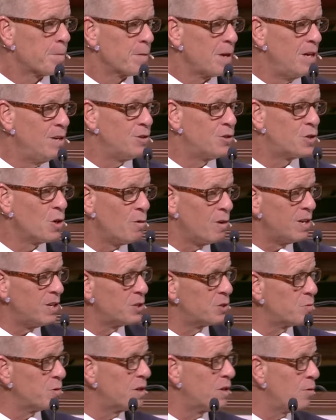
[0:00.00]
and so it
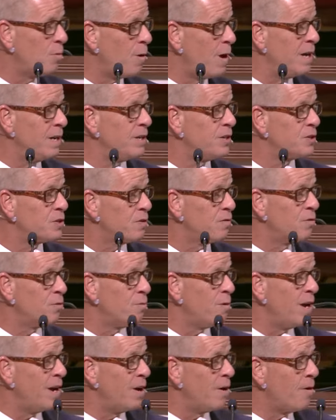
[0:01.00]
is with the whiteness of the
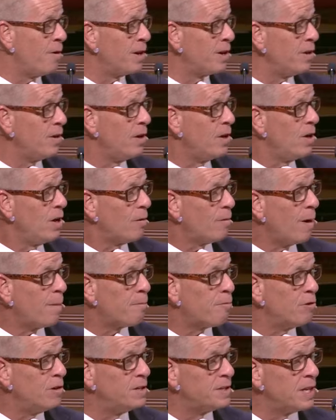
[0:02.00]
whale, and it
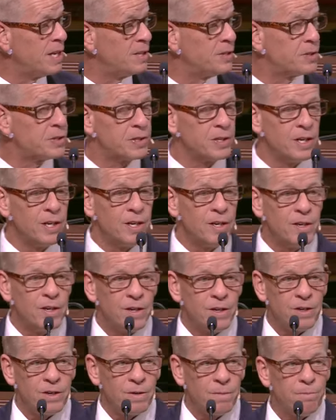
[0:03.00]
represents
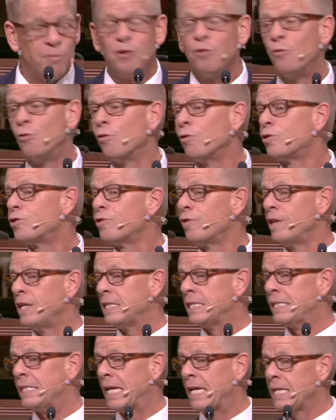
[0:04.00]
pure
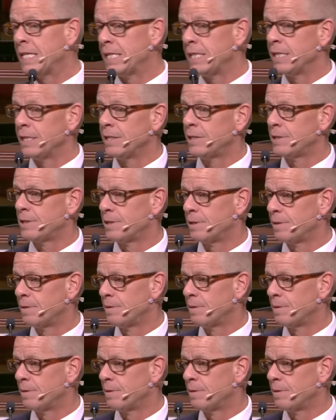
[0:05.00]
transcendence,